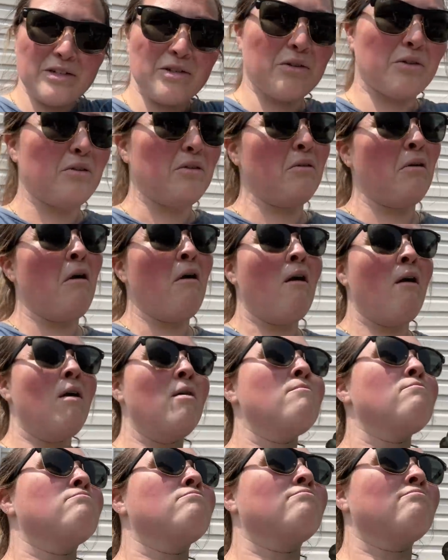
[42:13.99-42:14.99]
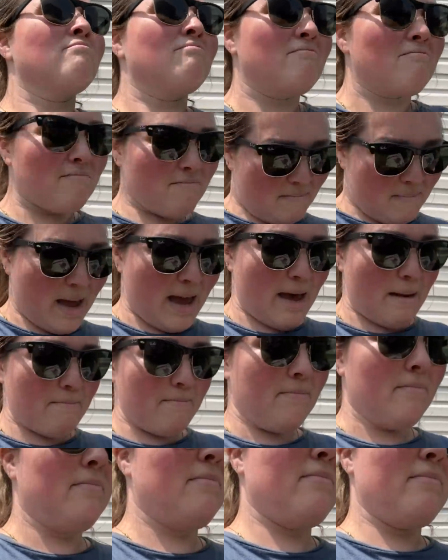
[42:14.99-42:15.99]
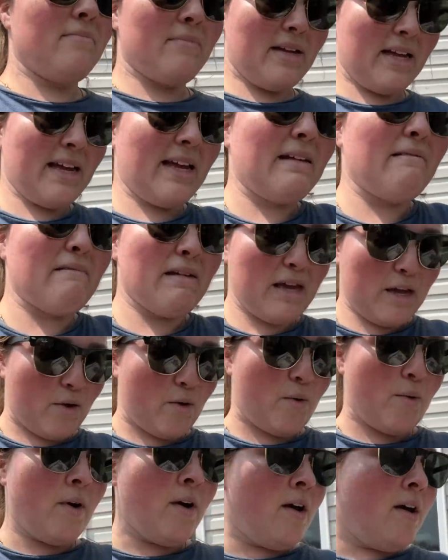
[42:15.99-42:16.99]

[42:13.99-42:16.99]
too. Man, ew.